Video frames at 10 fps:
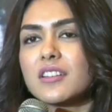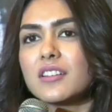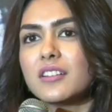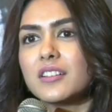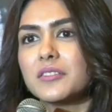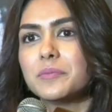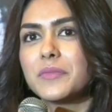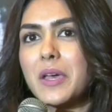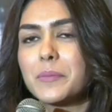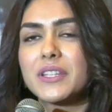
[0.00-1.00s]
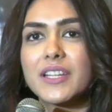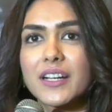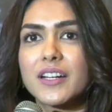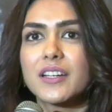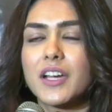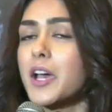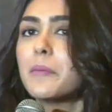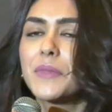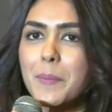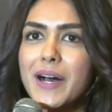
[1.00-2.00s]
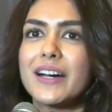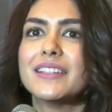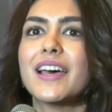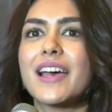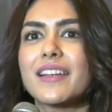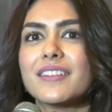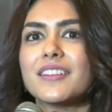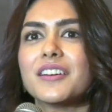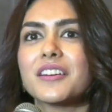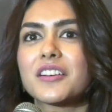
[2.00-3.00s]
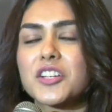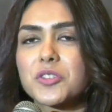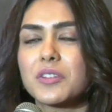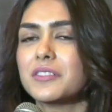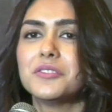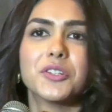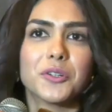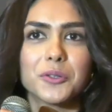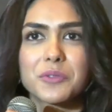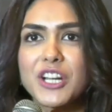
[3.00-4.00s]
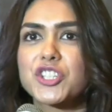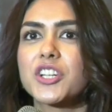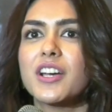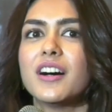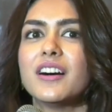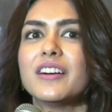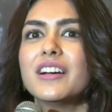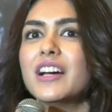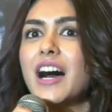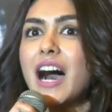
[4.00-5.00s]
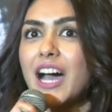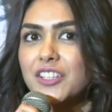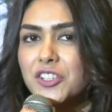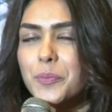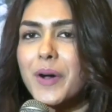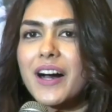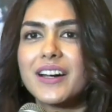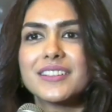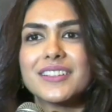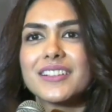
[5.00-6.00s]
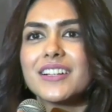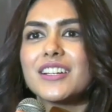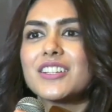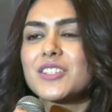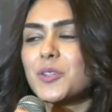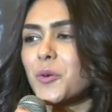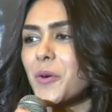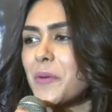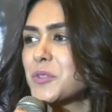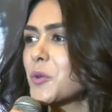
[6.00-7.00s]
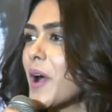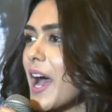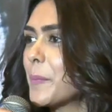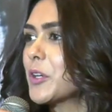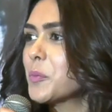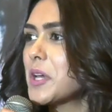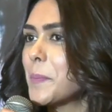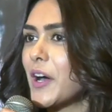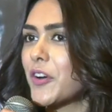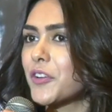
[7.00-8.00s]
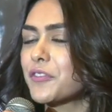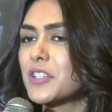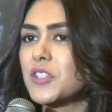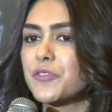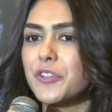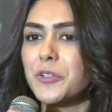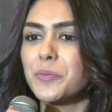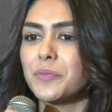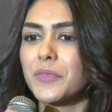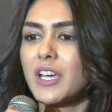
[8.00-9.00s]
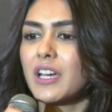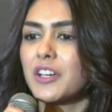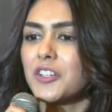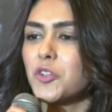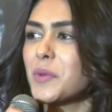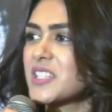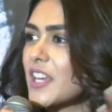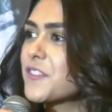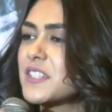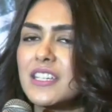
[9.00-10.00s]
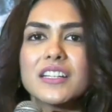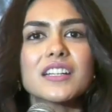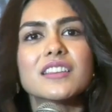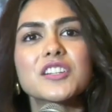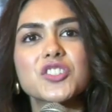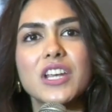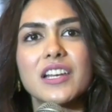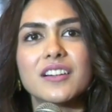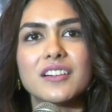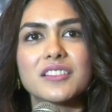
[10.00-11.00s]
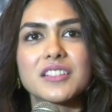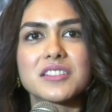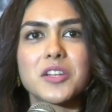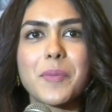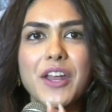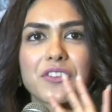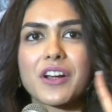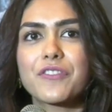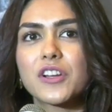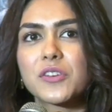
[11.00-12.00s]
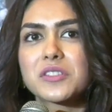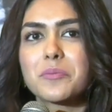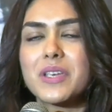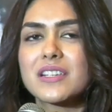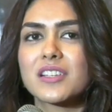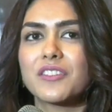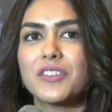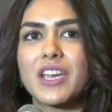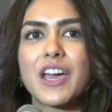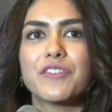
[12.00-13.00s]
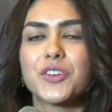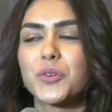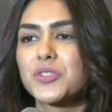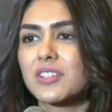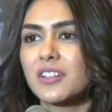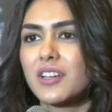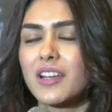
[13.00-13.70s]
in Ahmednagar, Ahmedabad, and Russia, Hyderabad. So I'm so happy to be a part of this film. You must have seen it in the trailer. The cinematography looks amazing. We have Vinod sir,